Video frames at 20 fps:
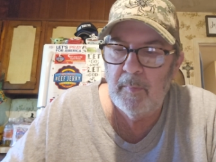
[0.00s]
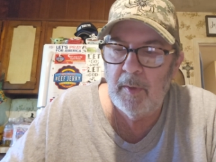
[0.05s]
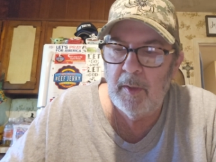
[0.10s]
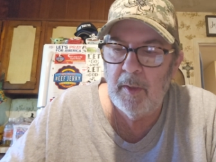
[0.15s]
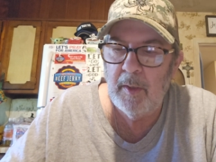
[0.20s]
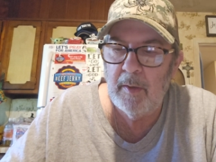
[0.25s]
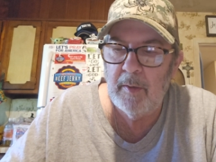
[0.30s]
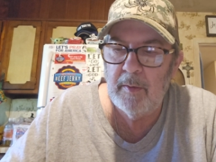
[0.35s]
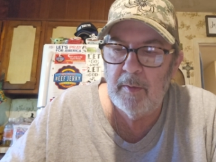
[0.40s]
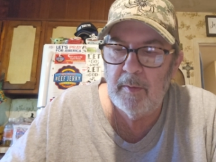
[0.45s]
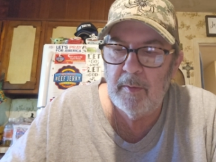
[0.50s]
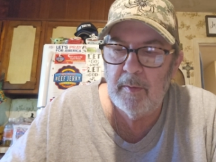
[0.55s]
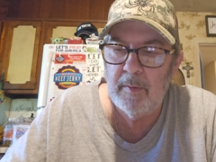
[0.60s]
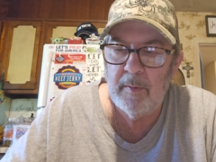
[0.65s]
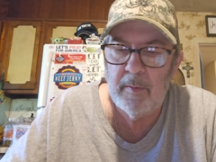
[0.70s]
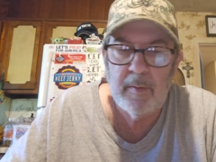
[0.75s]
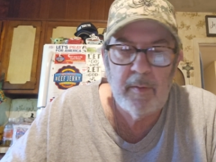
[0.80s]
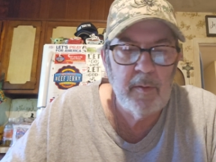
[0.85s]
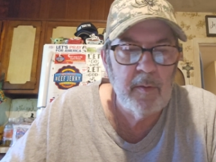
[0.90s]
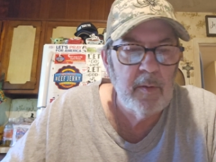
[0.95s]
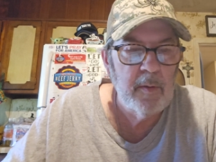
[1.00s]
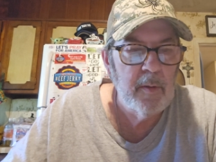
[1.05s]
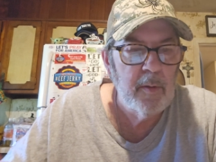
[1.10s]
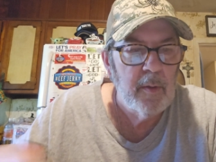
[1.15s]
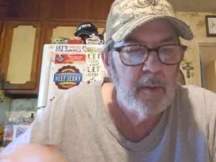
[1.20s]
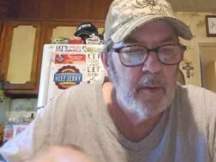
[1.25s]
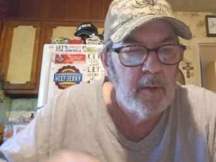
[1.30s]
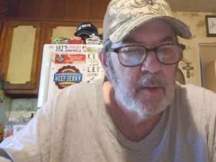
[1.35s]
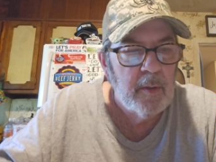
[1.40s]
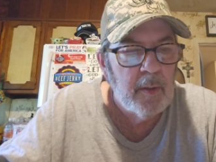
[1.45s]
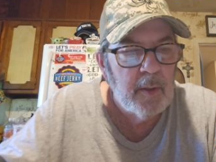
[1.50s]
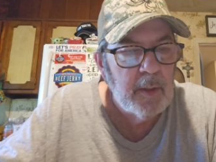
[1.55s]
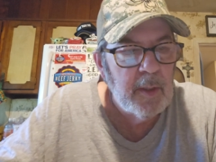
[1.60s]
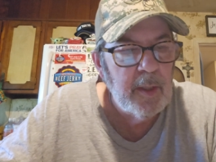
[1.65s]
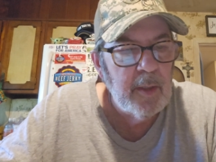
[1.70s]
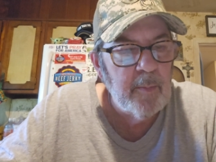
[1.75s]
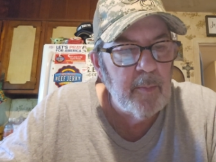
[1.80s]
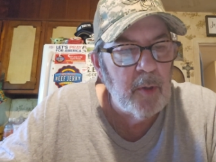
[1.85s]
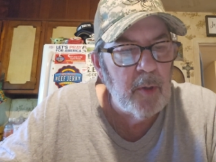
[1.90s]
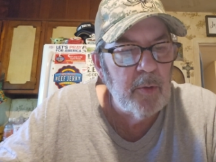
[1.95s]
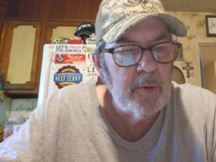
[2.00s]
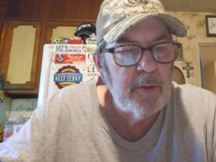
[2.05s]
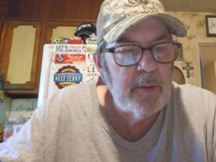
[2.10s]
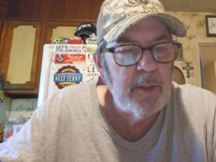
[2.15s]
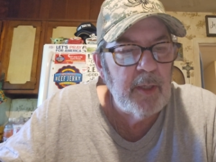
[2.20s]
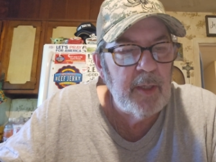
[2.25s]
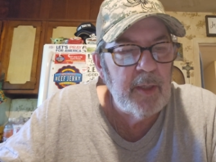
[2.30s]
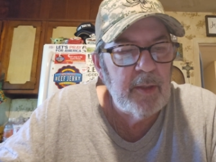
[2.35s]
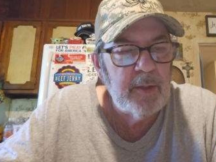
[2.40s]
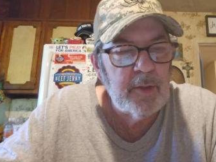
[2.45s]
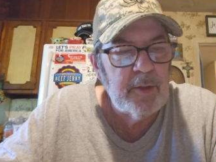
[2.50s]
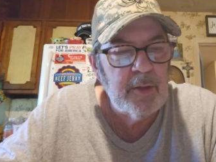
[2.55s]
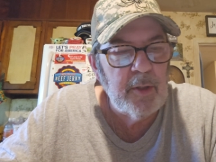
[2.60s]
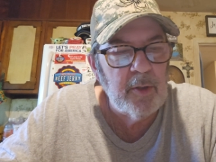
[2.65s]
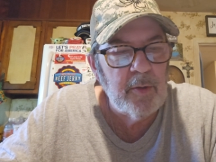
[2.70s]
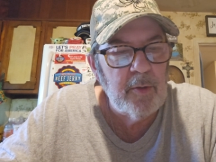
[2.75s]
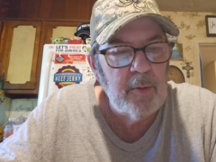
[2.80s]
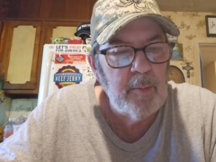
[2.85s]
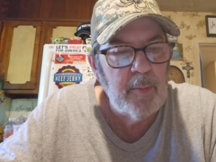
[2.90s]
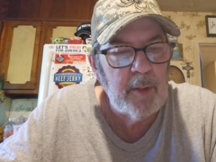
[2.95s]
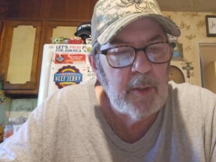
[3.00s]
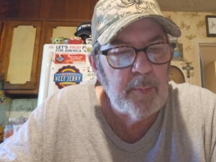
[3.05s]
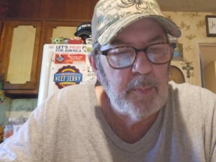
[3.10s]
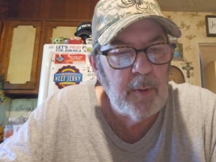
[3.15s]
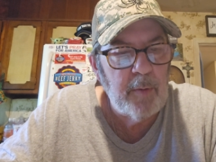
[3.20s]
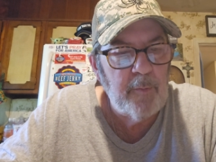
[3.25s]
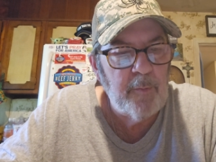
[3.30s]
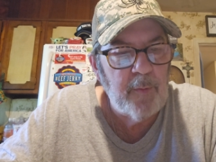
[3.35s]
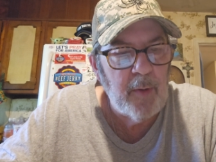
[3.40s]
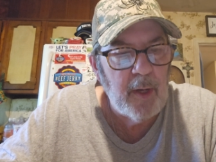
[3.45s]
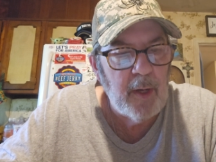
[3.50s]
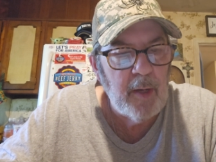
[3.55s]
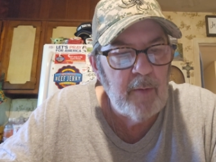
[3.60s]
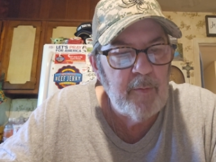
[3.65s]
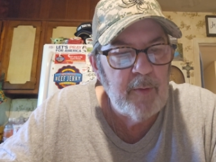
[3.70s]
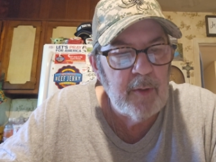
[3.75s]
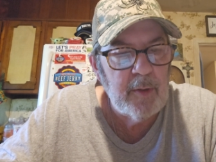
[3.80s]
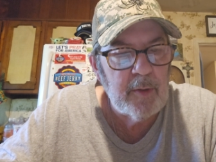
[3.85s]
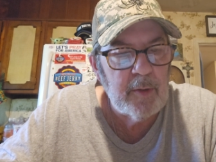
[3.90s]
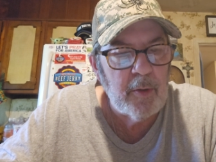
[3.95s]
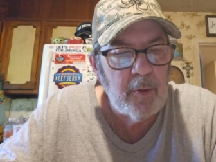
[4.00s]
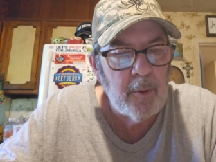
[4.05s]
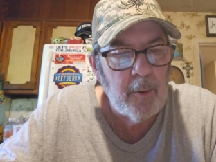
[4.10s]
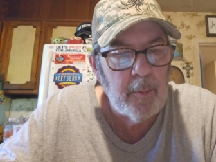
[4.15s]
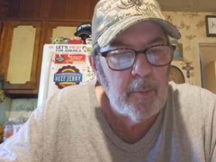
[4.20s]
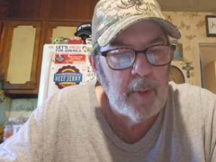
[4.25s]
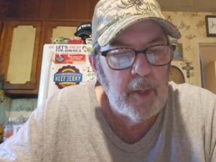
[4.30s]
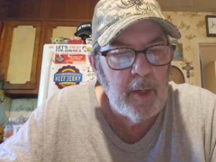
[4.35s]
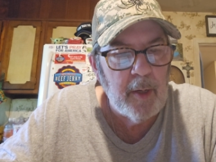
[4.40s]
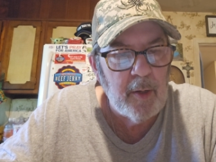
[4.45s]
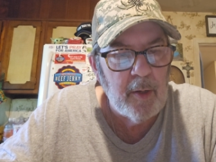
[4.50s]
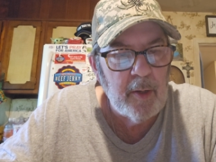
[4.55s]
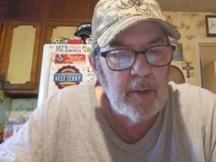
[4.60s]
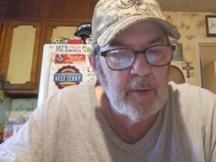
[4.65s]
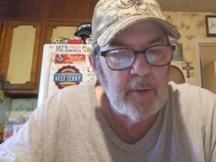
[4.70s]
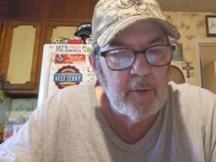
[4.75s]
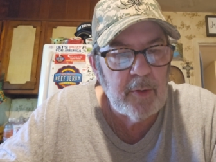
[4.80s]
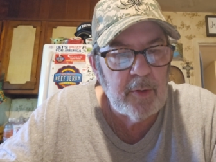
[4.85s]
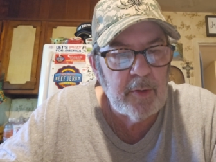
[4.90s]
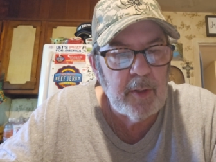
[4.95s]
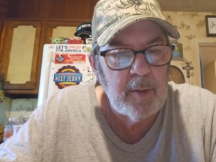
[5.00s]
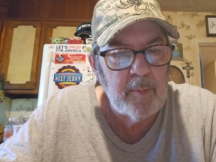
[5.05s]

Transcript: Yes. In most states, children must be five years old by August or